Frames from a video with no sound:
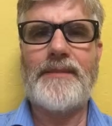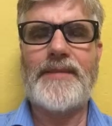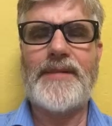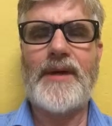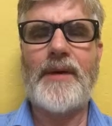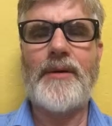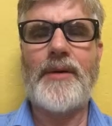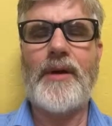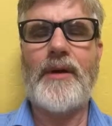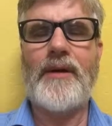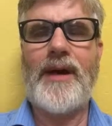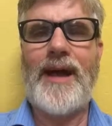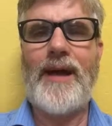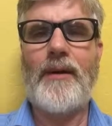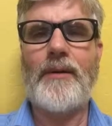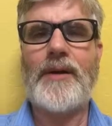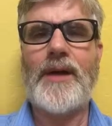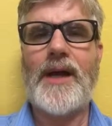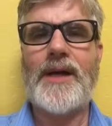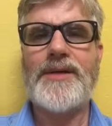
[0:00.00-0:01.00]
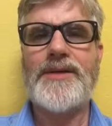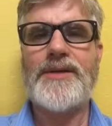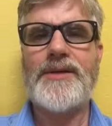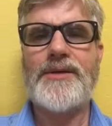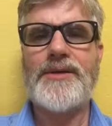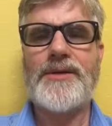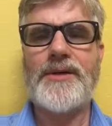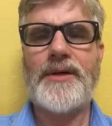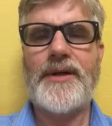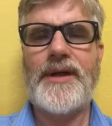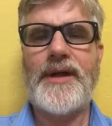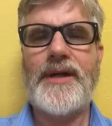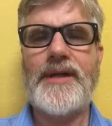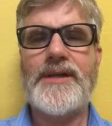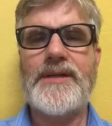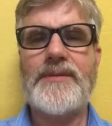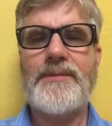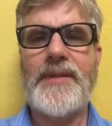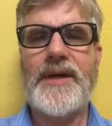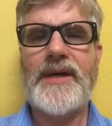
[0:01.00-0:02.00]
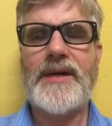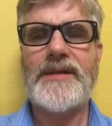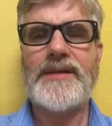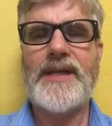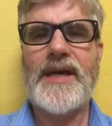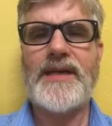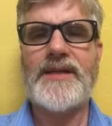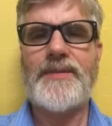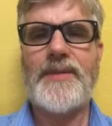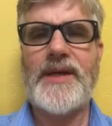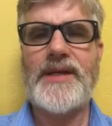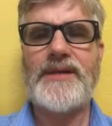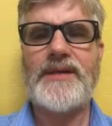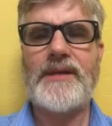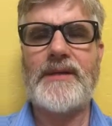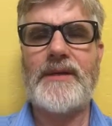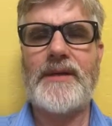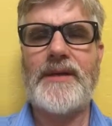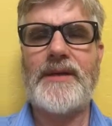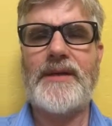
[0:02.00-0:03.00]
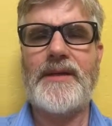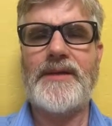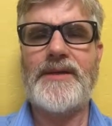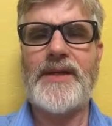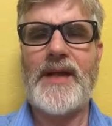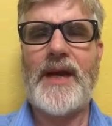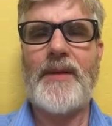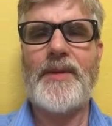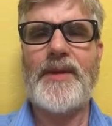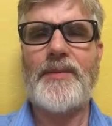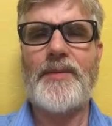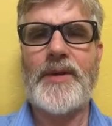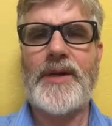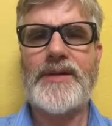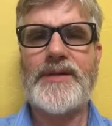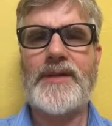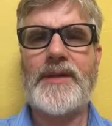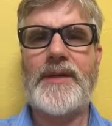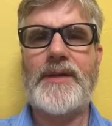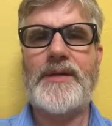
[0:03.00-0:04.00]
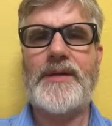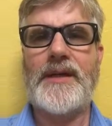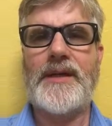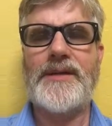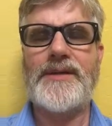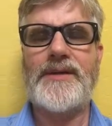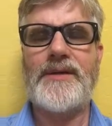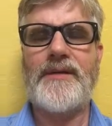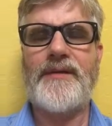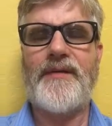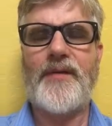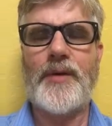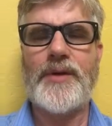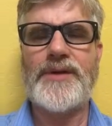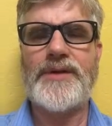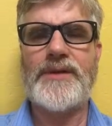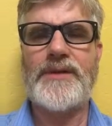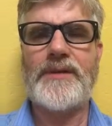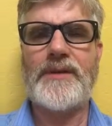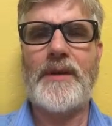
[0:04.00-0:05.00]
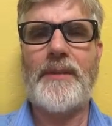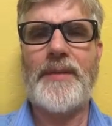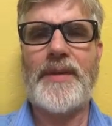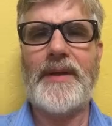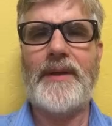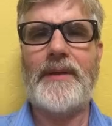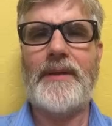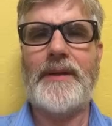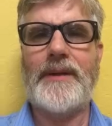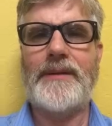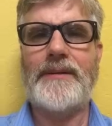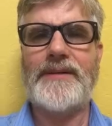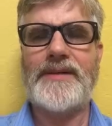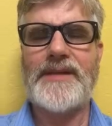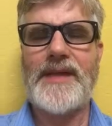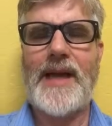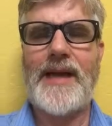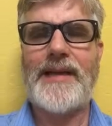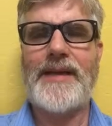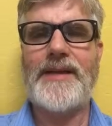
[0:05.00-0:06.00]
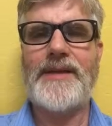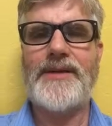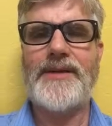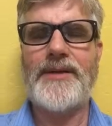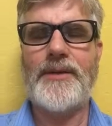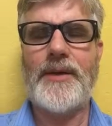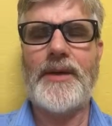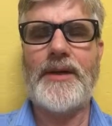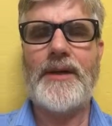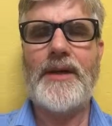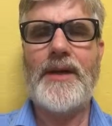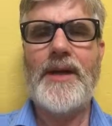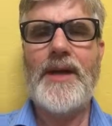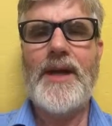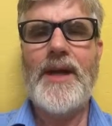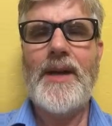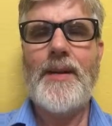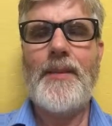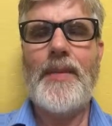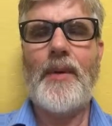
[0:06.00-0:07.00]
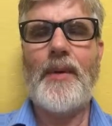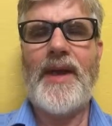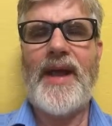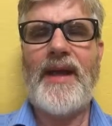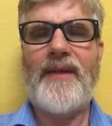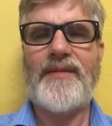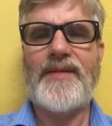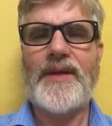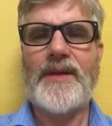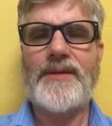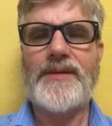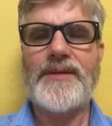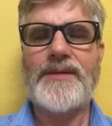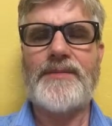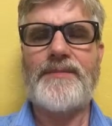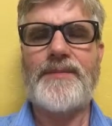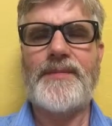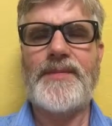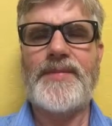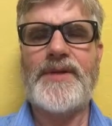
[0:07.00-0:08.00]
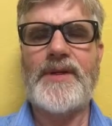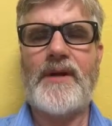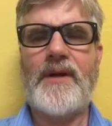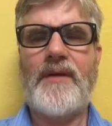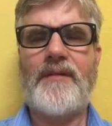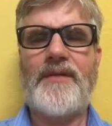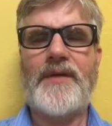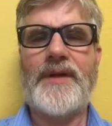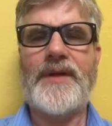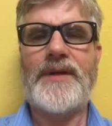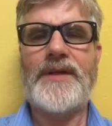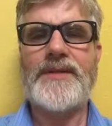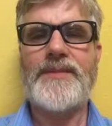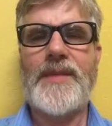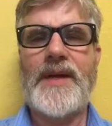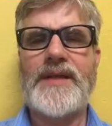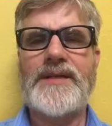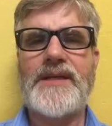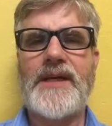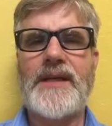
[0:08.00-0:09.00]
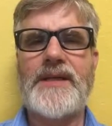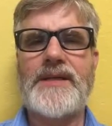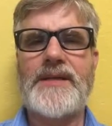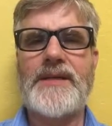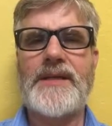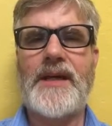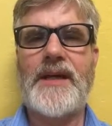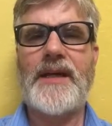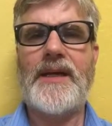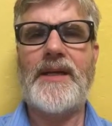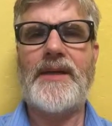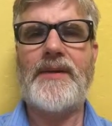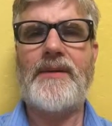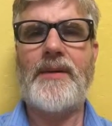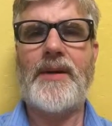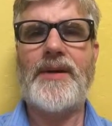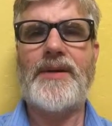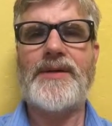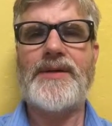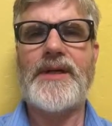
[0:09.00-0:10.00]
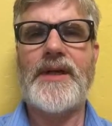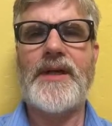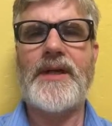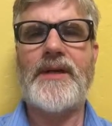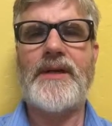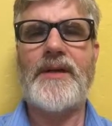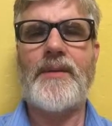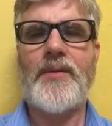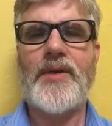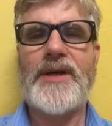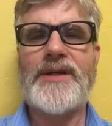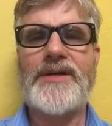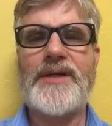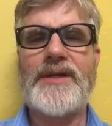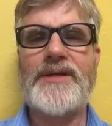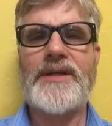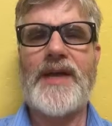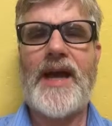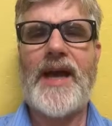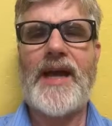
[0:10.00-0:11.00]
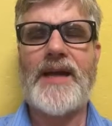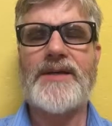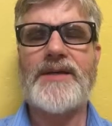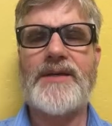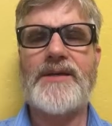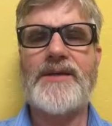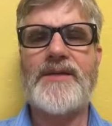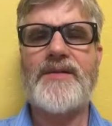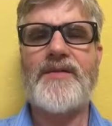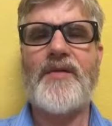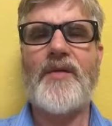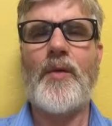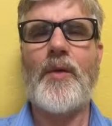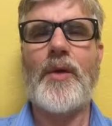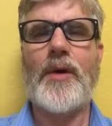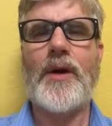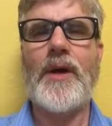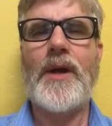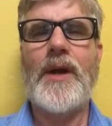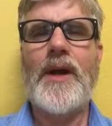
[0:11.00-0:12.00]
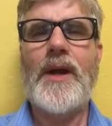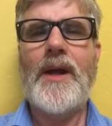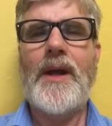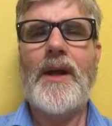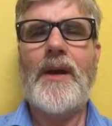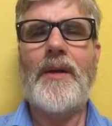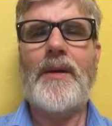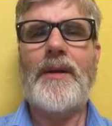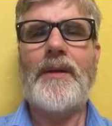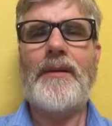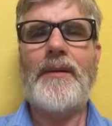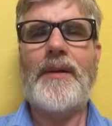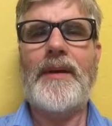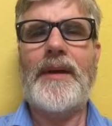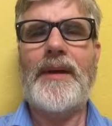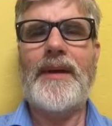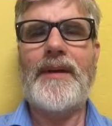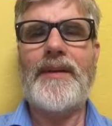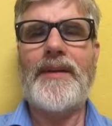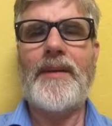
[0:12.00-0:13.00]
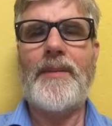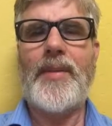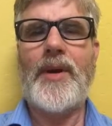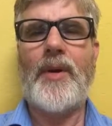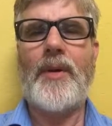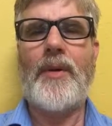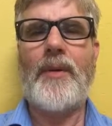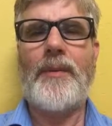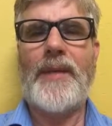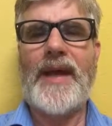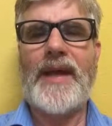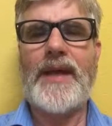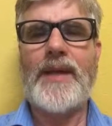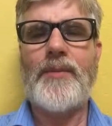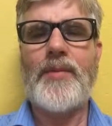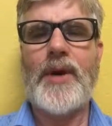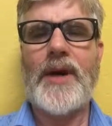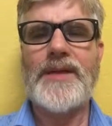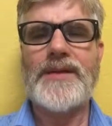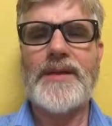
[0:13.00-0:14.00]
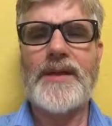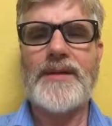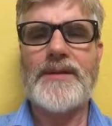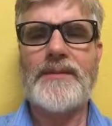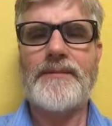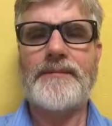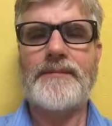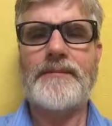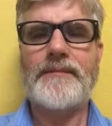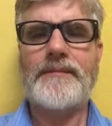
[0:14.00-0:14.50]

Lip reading: don't know how constitutional it is, because that's basically the job of the president, is to enforce a bill and sign it and do it, but we have those. So hopefully this makes sense and you understand the president's actions for the bill making process.